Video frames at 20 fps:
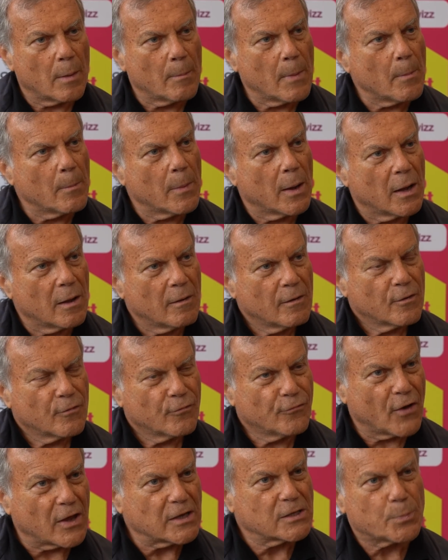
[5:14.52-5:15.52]
remember
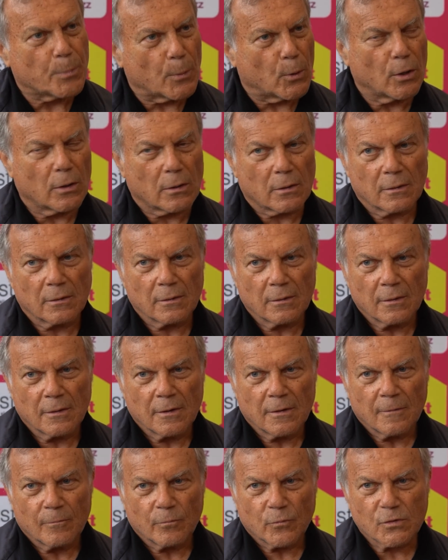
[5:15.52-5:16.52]
Facebook
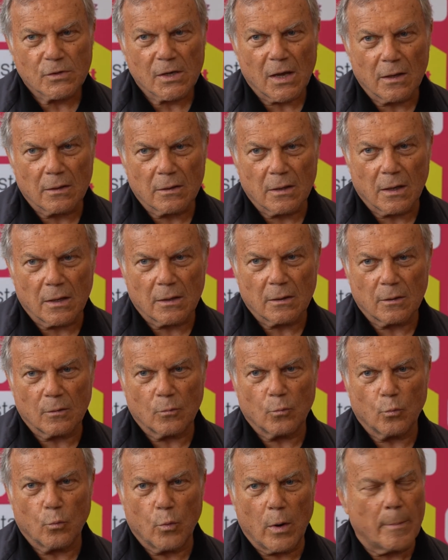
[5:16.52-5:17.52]
said that
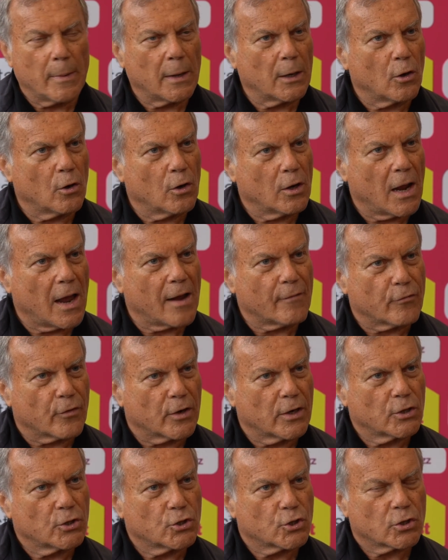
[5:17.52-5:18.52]
women on
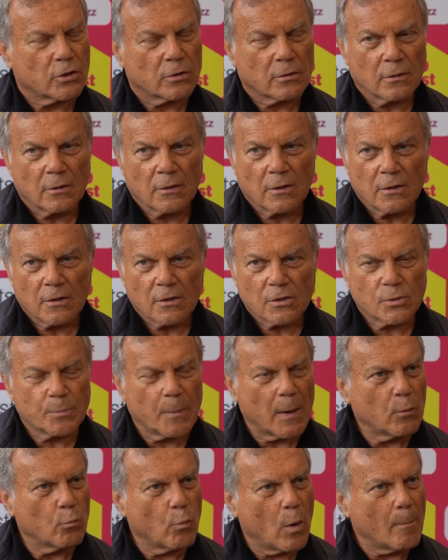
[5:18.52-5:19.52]
average
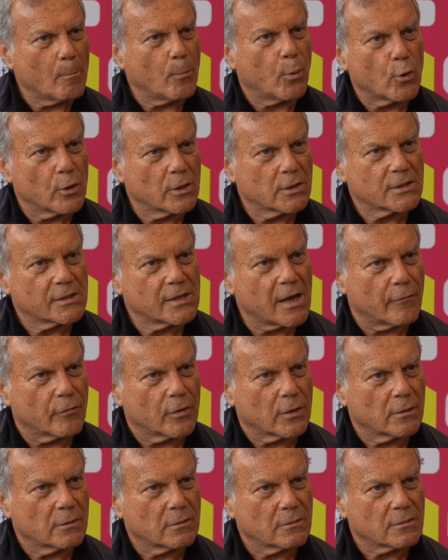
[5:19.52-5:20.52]
spend
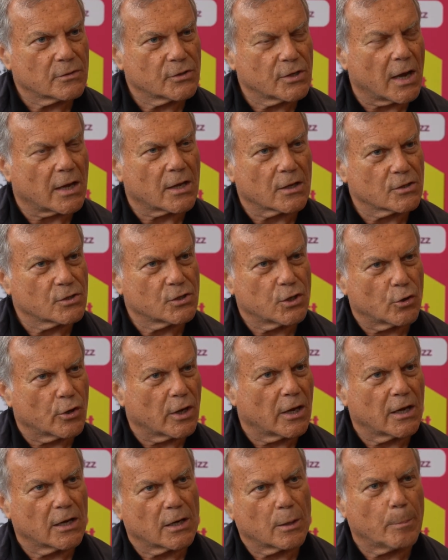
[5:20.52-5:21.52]
1.7 seconds
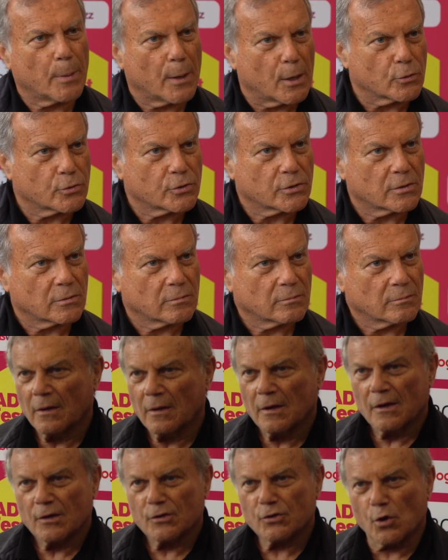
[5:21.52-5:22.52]
looking at a post.
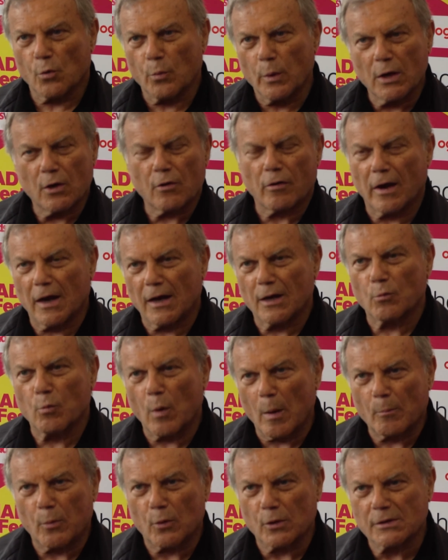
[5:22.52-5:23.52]
So we created
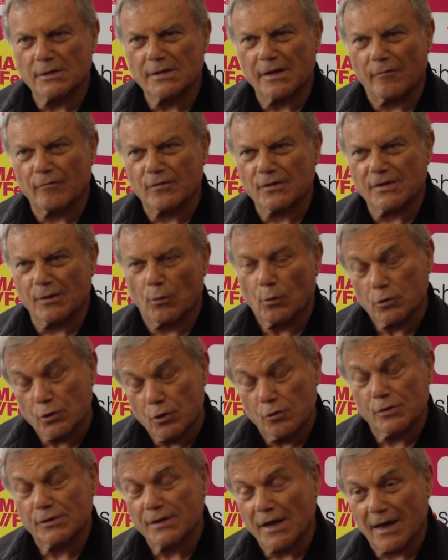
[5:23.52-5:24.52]
1.7 or
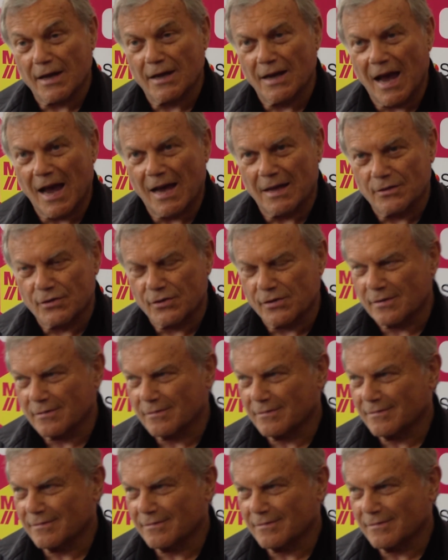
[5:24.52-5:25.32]
2-second ads.